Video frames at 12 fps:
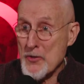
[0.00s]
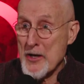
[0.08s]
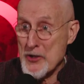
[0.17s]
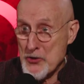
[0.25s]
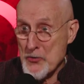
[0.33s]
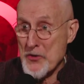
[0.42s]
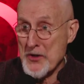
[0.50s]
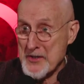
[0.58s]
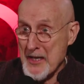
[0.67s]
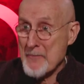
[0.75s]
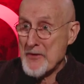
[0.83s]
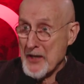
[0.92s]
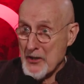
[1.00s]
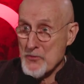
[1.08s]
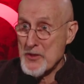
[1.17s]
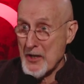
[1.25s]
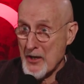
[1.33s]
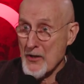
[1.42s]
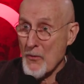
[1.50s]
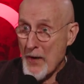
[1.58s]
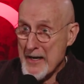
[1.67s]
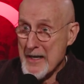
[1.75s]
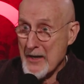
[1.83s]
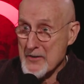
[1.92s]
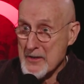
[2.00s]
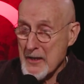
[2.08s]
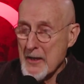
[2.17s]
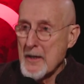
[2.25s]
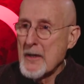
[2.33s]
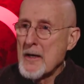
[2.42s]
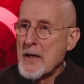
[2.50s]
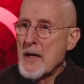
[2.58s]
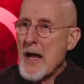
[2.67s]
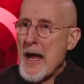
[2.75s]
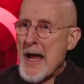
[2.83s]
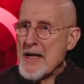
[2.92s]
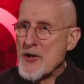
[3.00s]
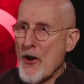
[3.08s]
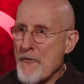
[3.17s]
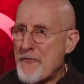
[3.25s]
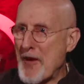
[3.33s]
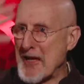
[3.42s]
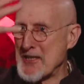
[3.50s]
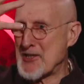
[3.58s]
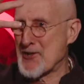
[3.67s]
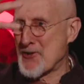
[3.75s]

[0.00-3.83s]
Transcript: try to do the same thing you did in the White House and her face